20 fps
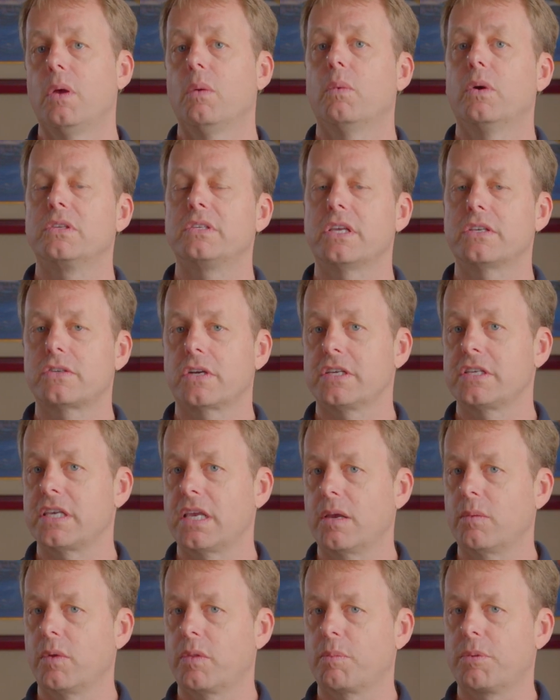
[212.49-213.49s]
What's
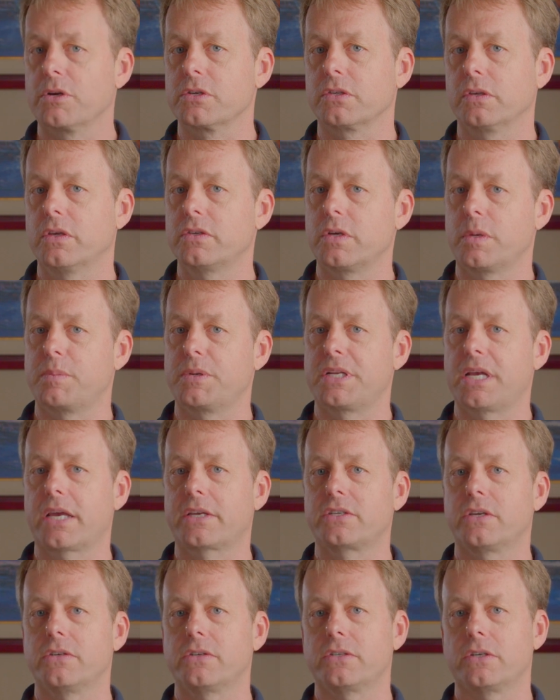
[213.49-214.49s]
interesting with personal injury
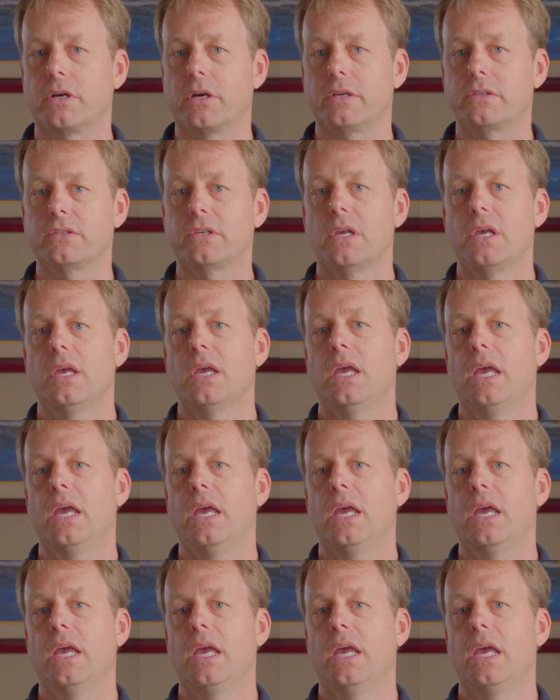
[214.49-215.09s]
protection insurance